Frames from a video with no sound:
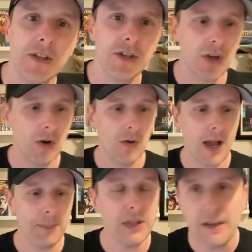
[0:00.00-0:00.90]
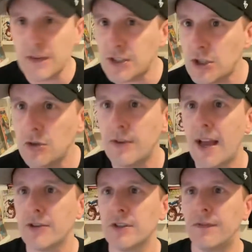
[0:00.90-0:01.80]
So, I believe it's a
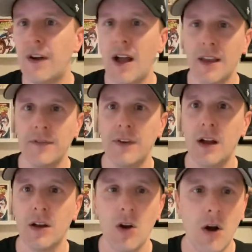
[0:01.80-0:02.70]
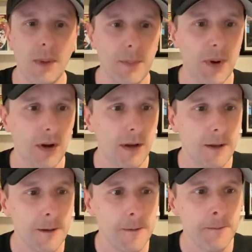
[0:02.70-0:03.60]
2005 uh, comic book.
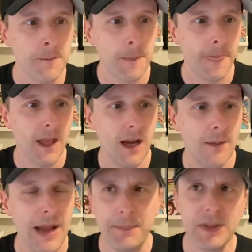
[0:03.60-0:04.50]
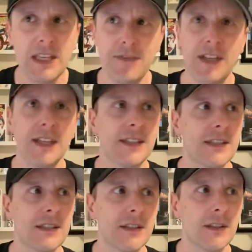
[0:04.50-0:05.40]
Um, I believe it
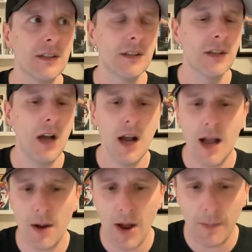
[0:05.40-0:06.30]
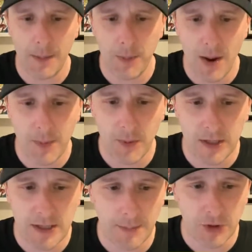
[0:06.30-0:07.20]
is. Uh, I'll, I'll probably want to
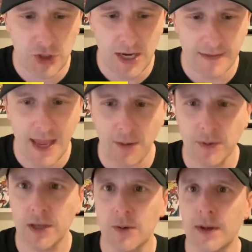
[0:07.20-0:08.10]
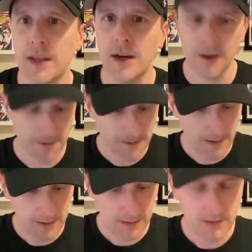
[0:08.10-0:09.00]
double check that really quick here.
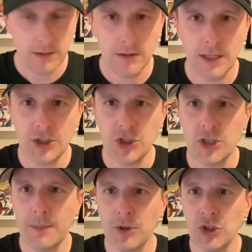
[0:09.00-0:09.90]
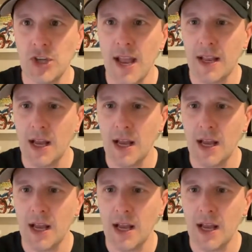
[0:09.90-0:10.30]
Let's double check.